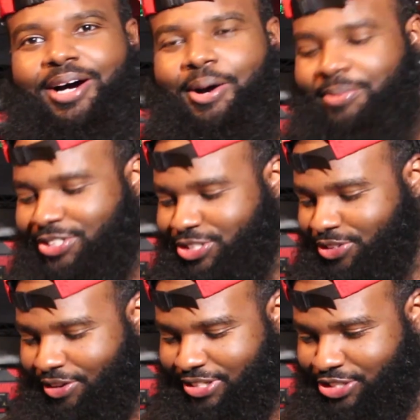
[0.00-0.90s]
I'm gonna show
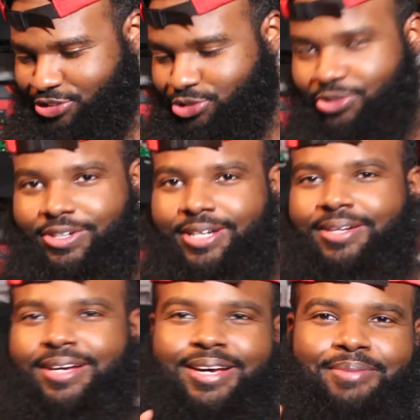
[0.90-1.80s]
y'all these shoes real
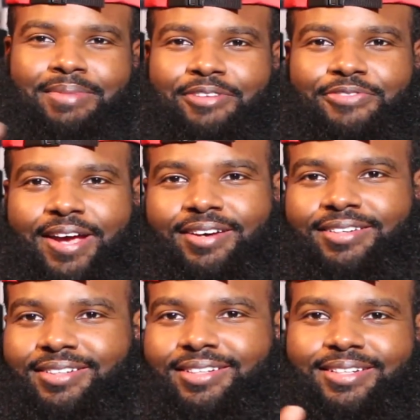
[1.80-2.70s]
quick. My
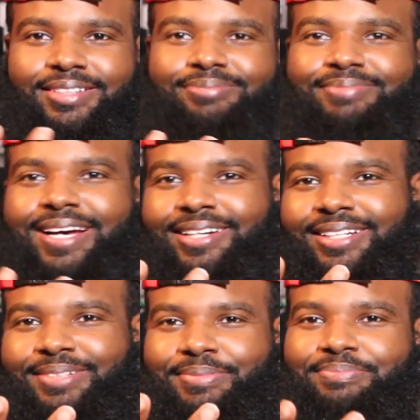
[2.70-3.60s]
finger, my
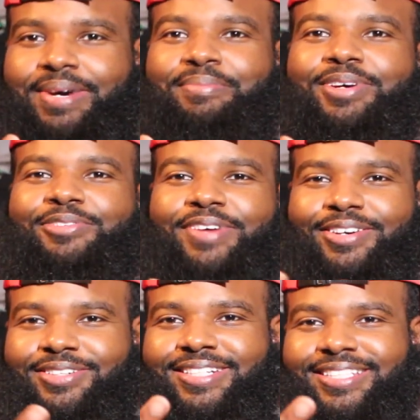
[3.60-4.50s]
middle
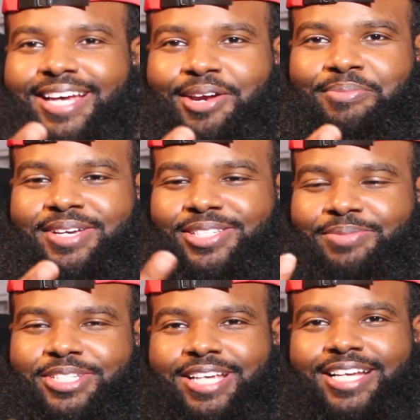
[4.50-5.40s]
finger is kind of messed
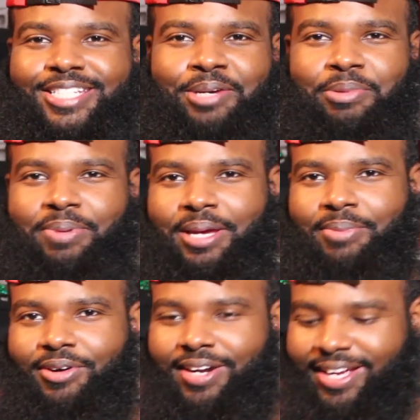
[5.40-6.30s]
up. I jammed it playing
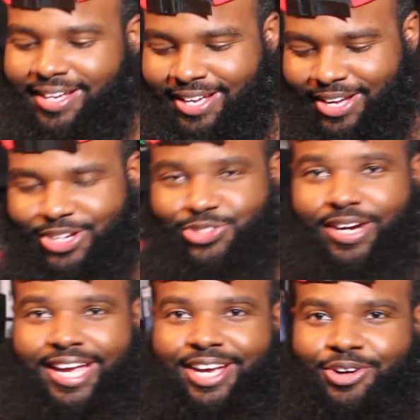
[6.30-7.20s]
ball today, so
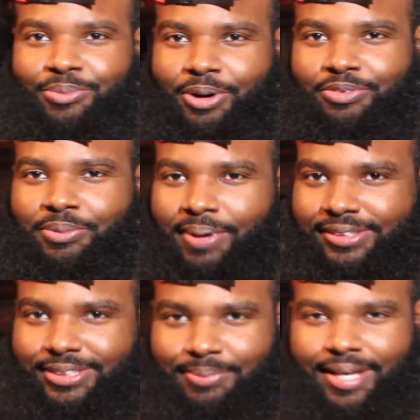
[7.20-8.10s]
I can't hold both of the
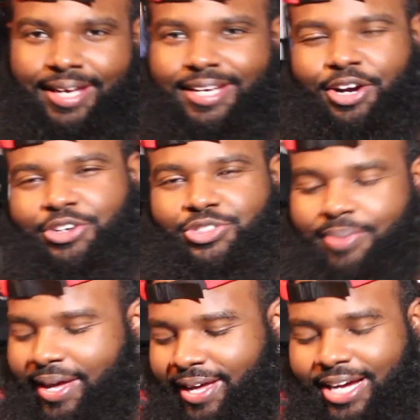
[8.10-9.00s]
boxes in my hand. It hurt too
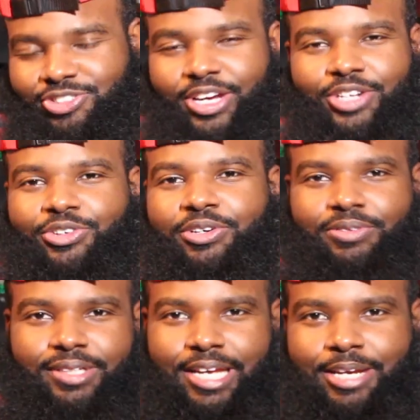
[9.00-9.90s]
bad. I tried to
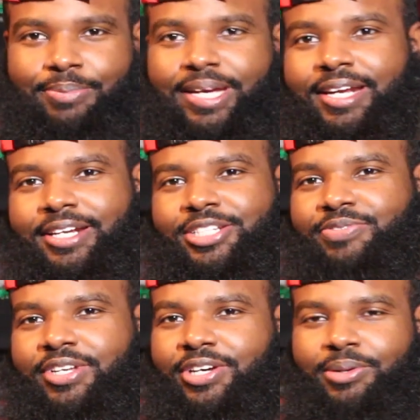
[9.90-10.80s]
do it in the beginning of this
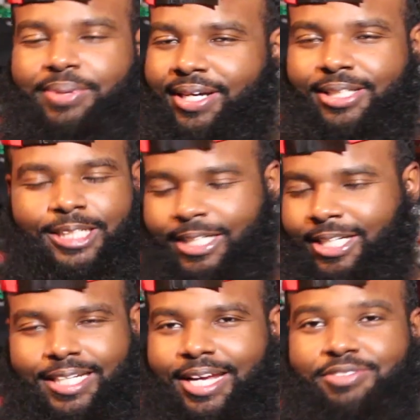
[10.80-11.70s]
video, but
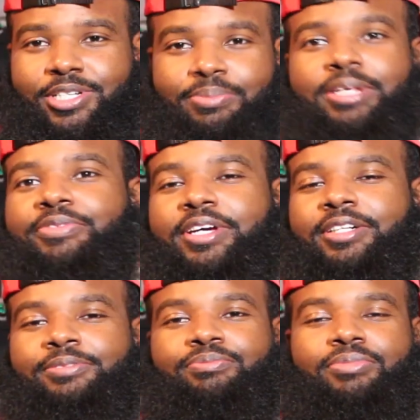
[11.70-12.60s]
that was a complete fail.